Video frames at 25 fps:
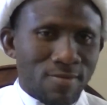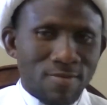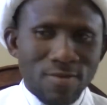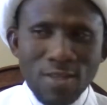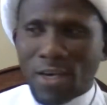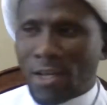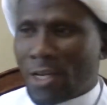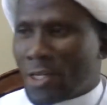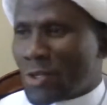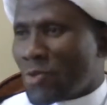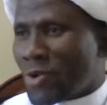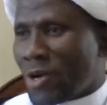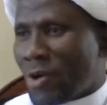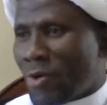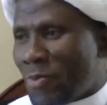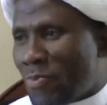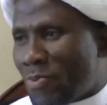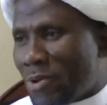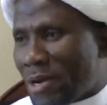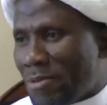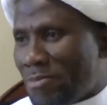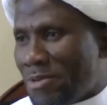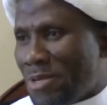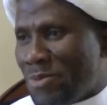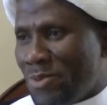That is where our
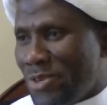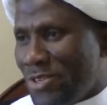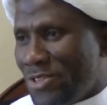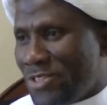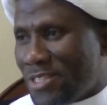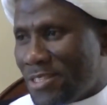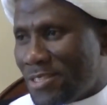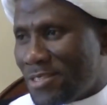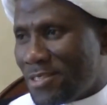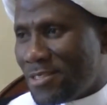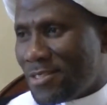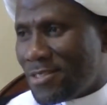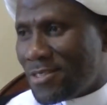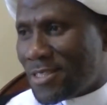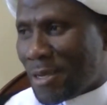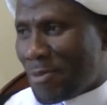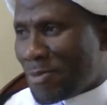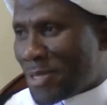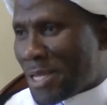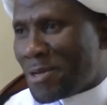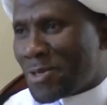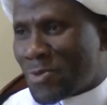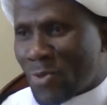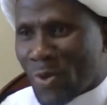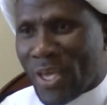problem is.
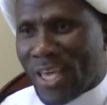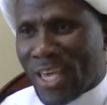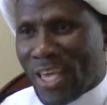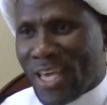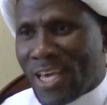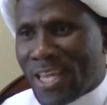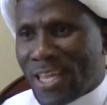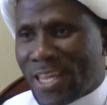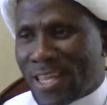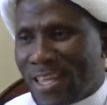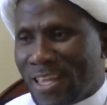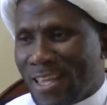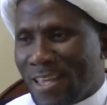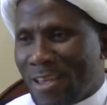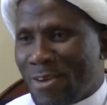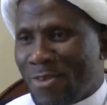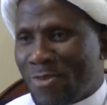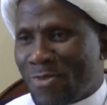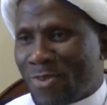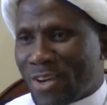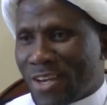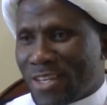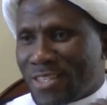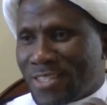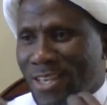Sometimes we eat
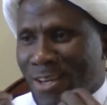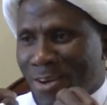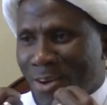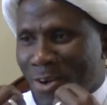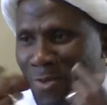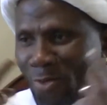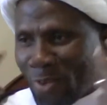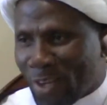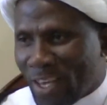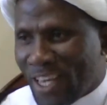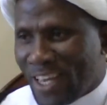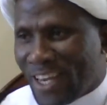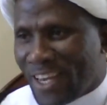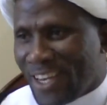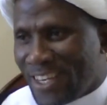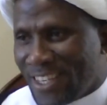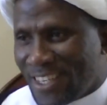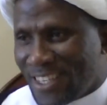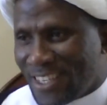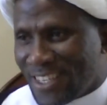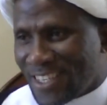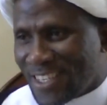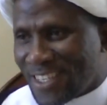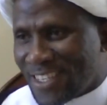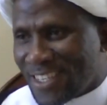for the sake of
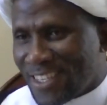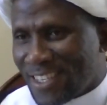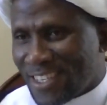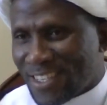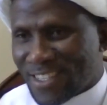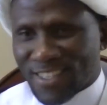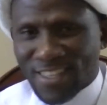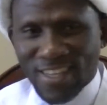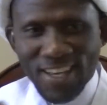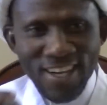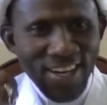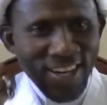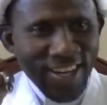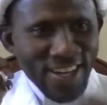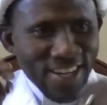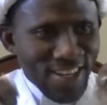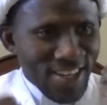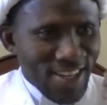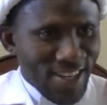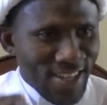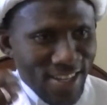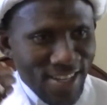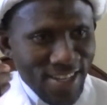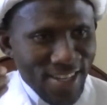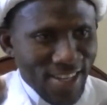eating. It's knocking
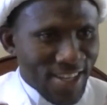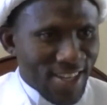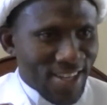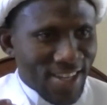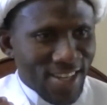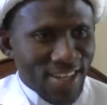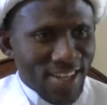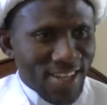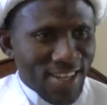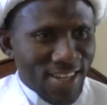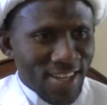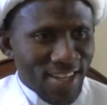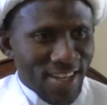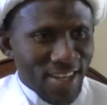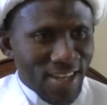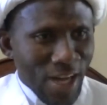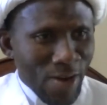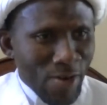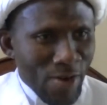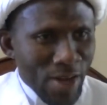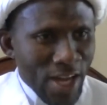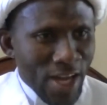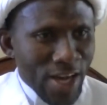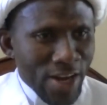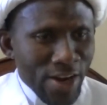on.
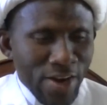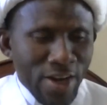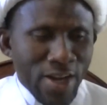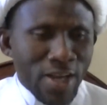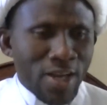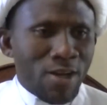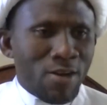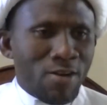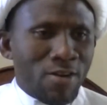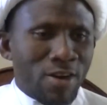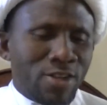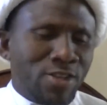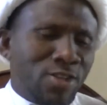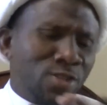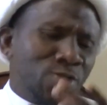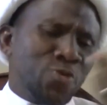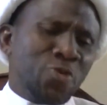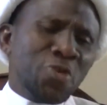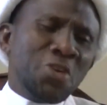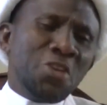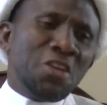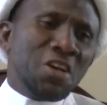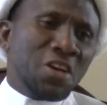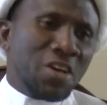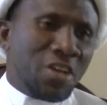Are we hungry? No, I just
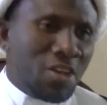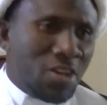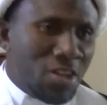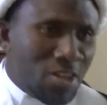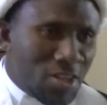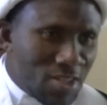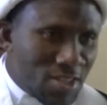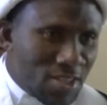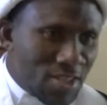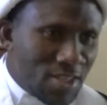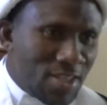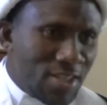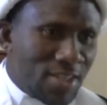feel like eating.